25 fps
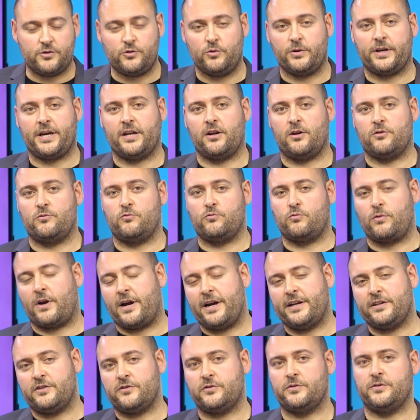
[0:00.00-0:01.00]
You cannot
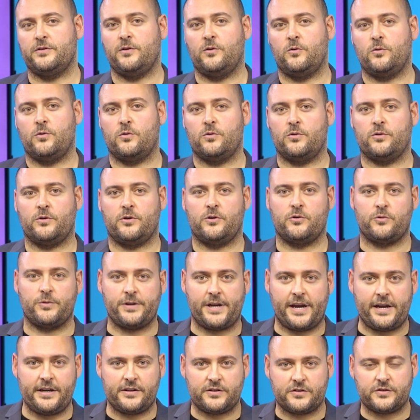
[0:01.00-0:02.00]
write or
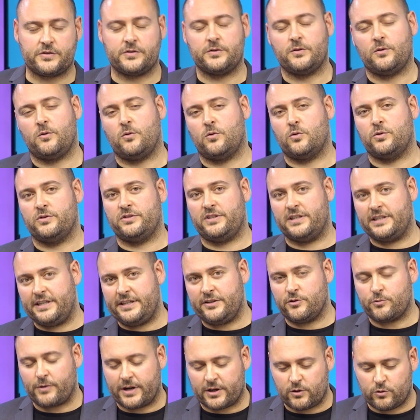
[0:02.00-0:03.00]
create or
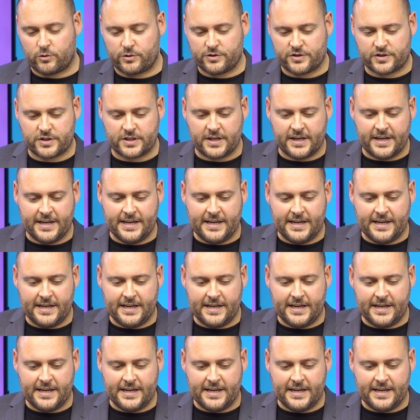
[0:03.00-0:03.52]
delete records.